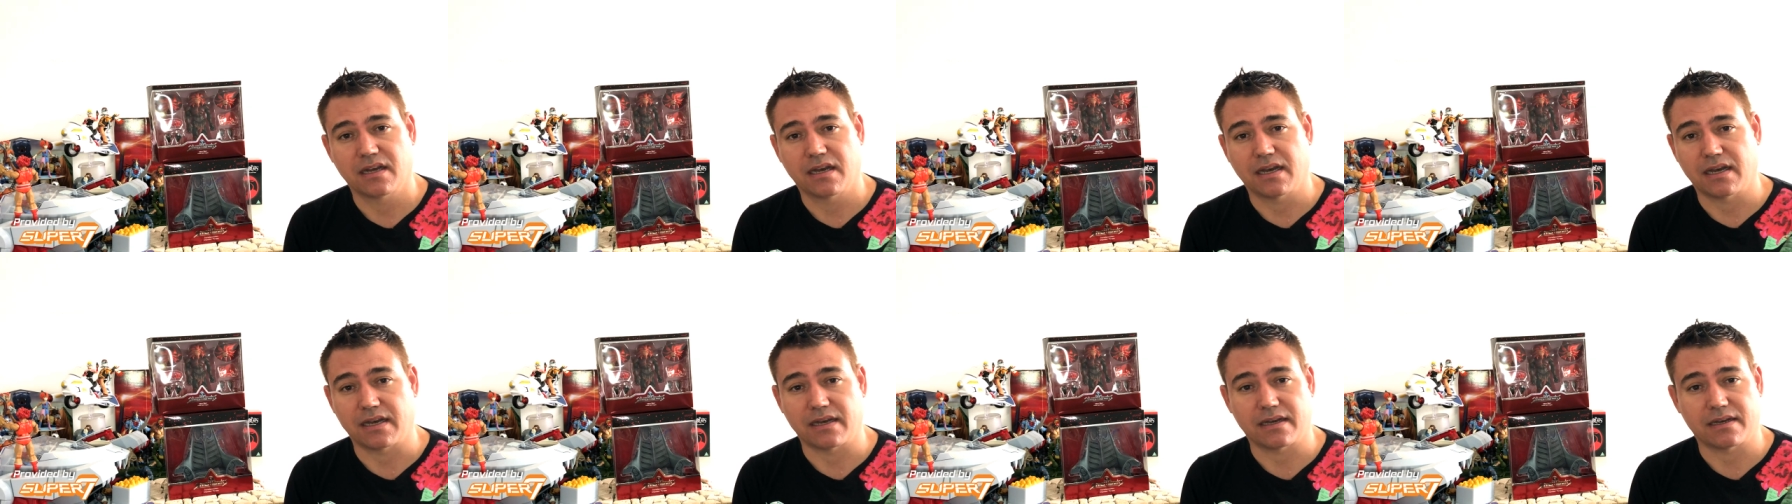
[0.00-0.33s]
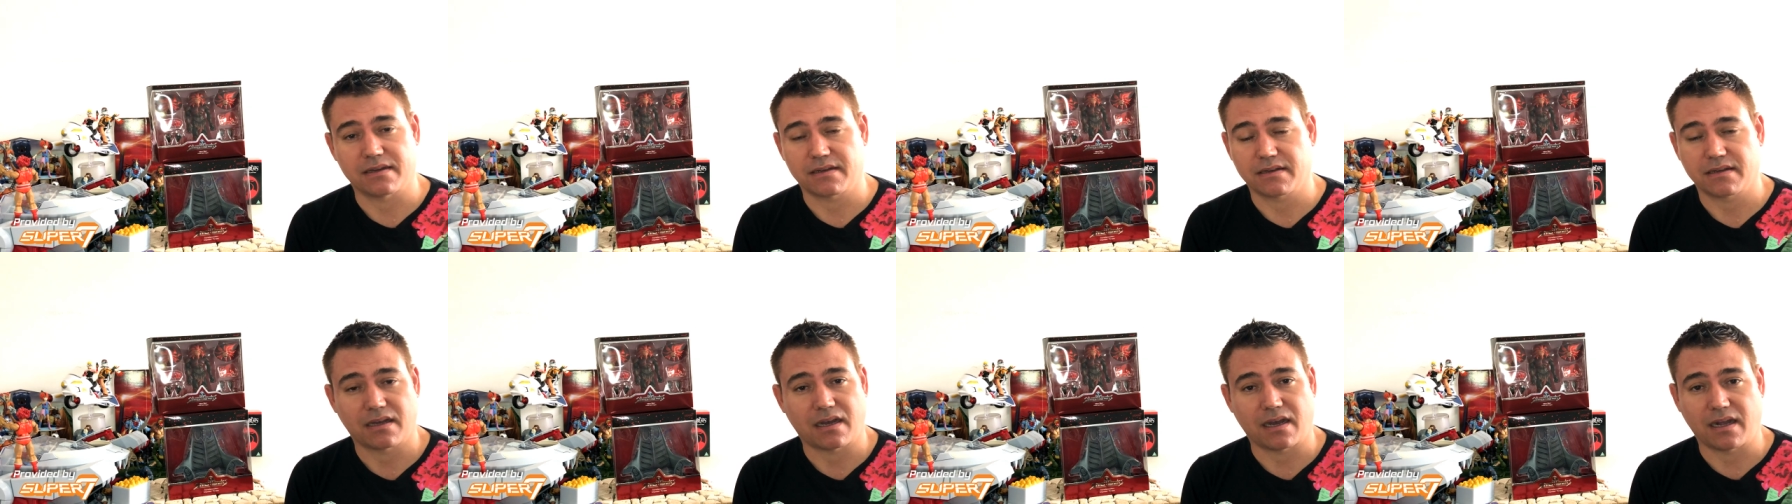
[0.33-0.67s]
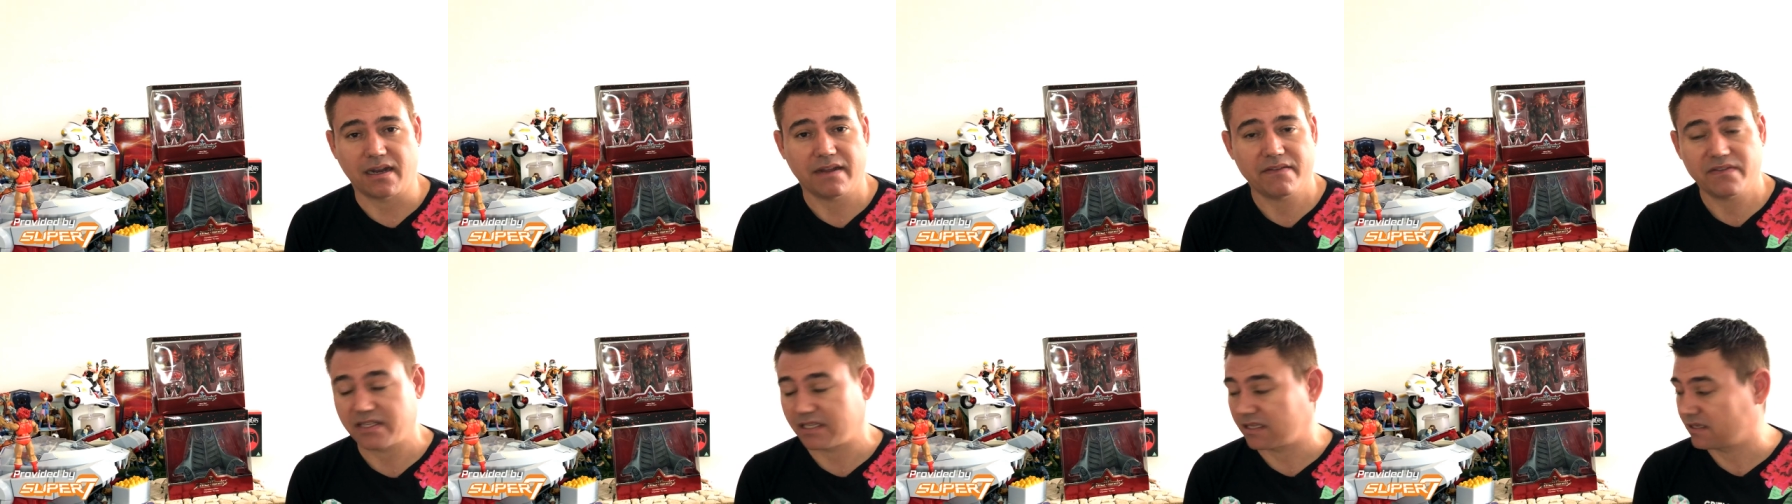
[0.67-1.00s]
Uh, I
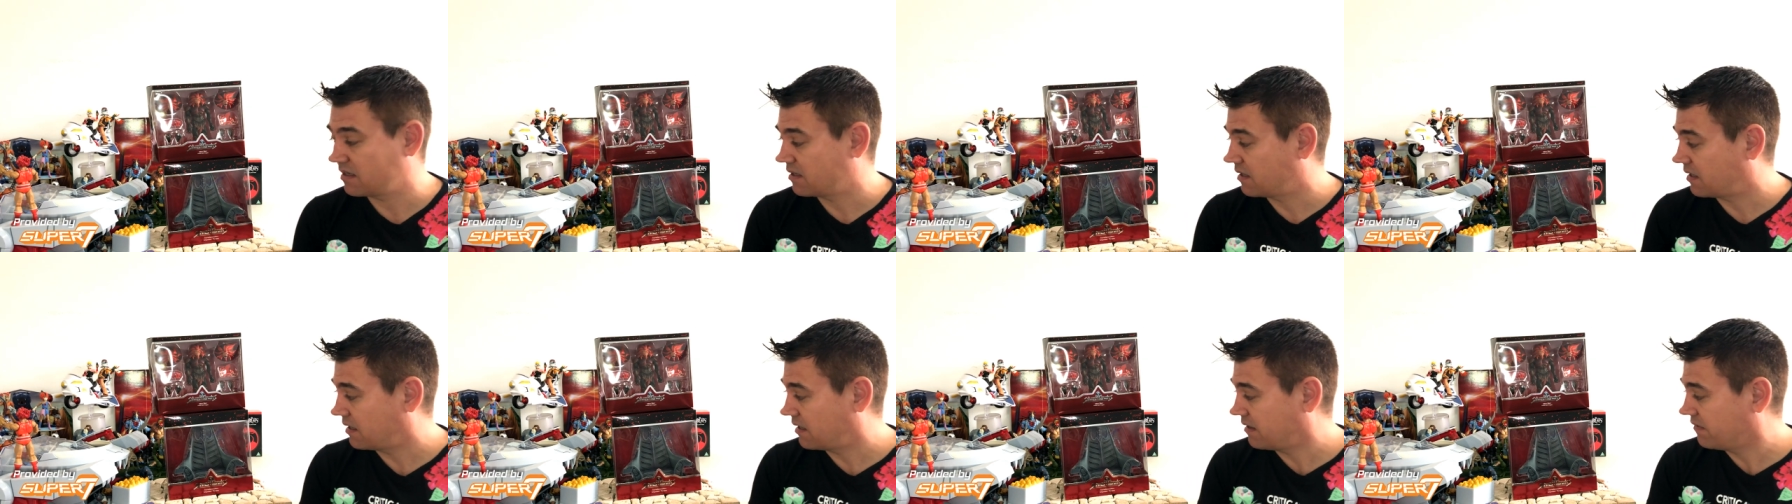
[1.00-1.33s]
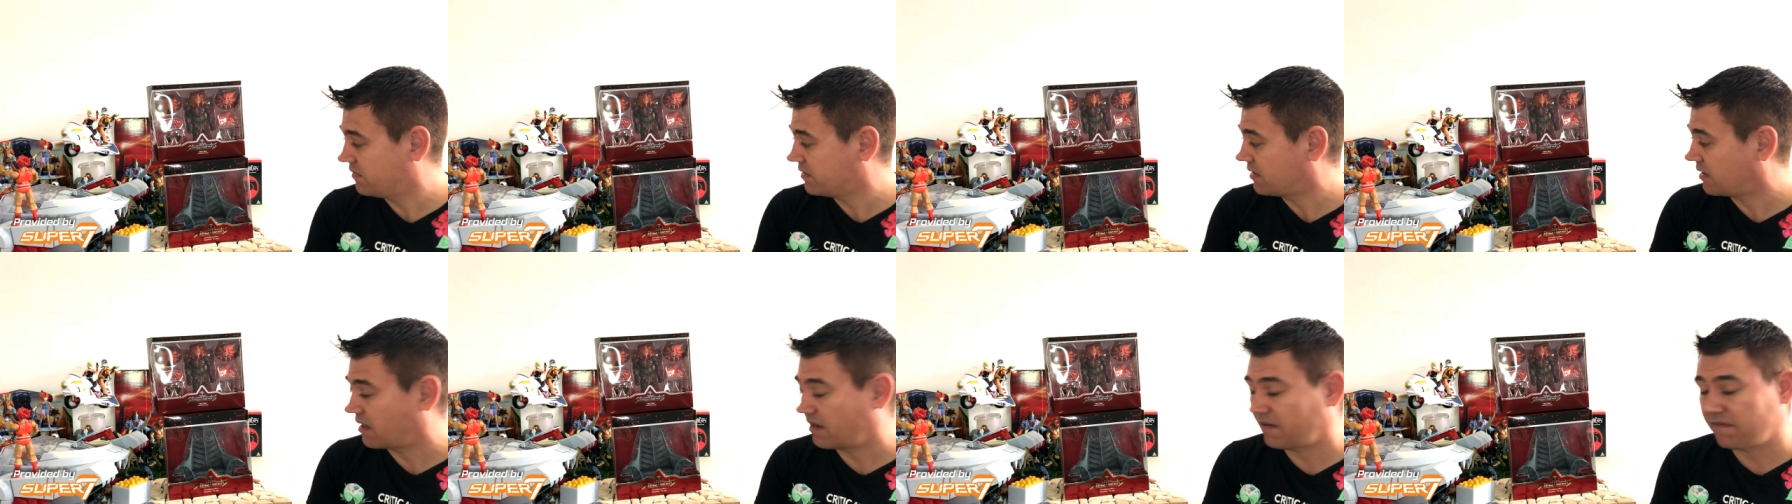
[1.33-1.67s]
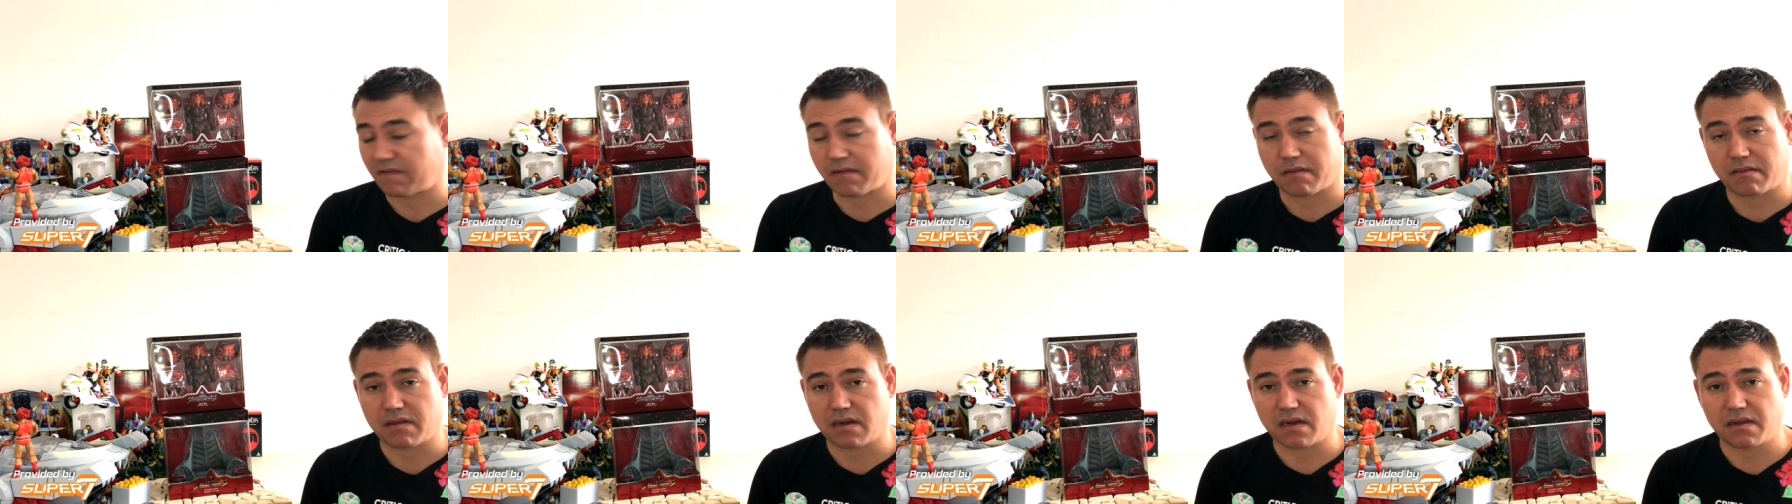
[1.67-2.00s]
love it, I love it, I love
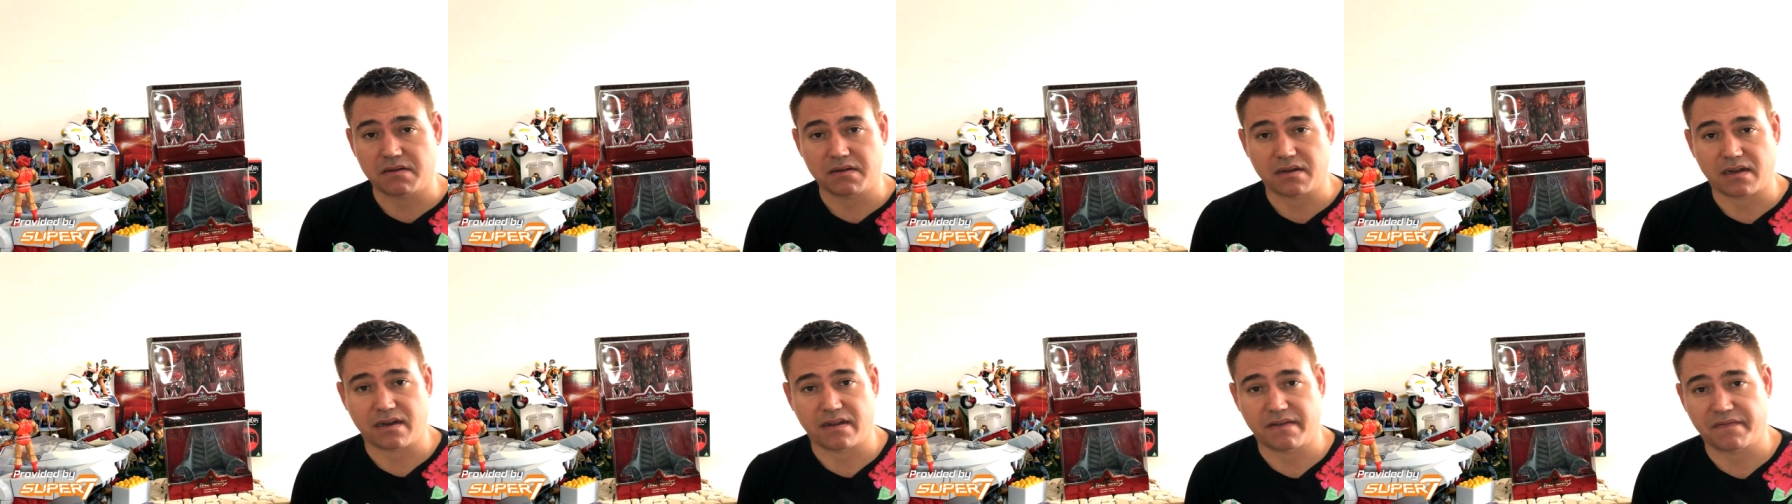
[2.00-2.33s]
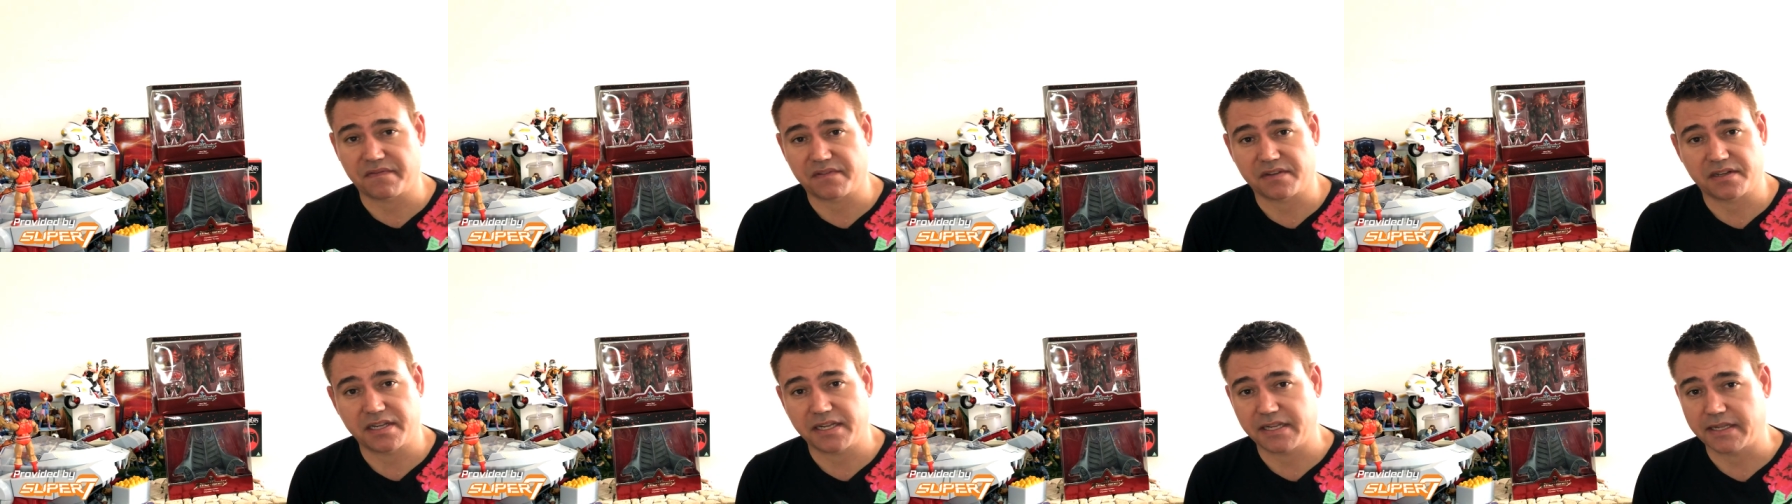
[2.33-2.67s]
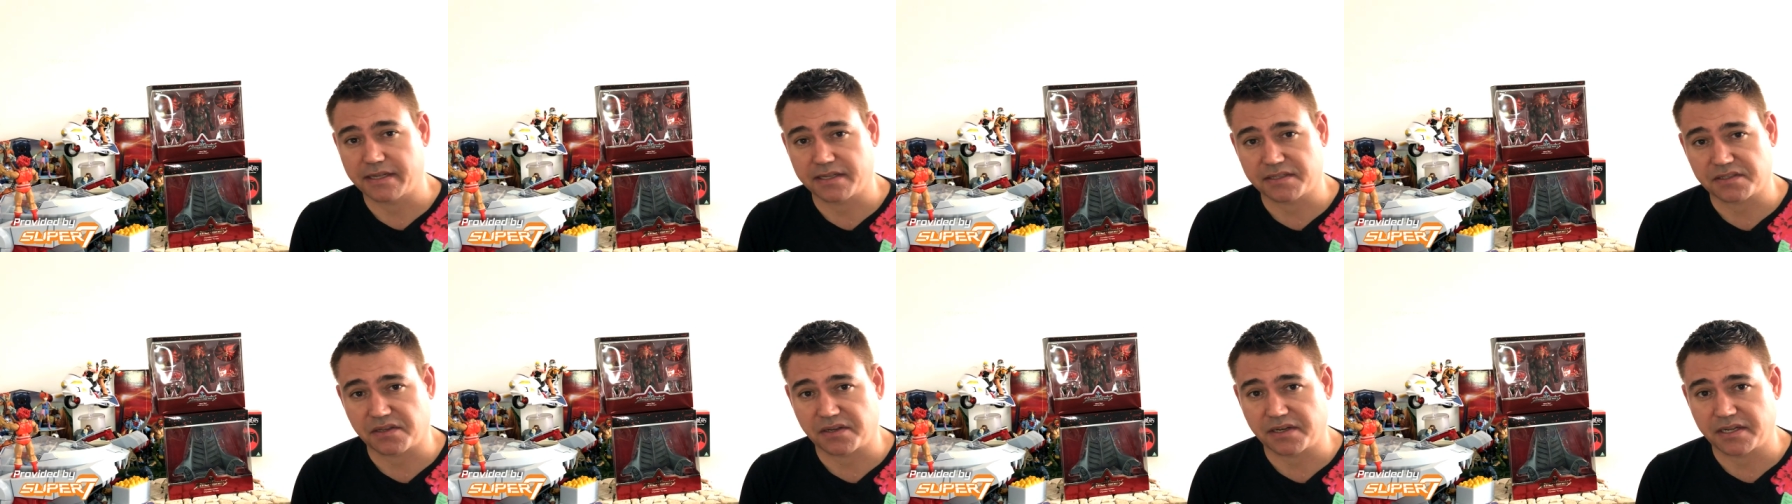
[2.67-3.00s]
the throne, I love the
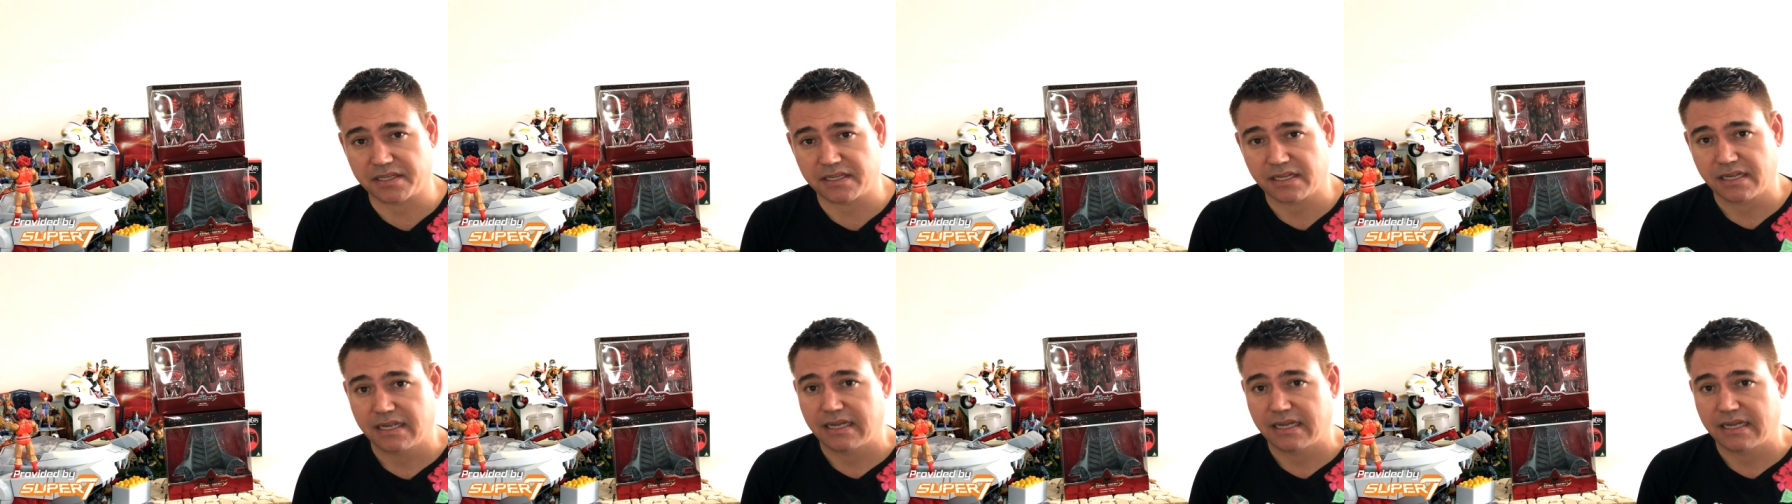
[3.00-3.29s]
details on it.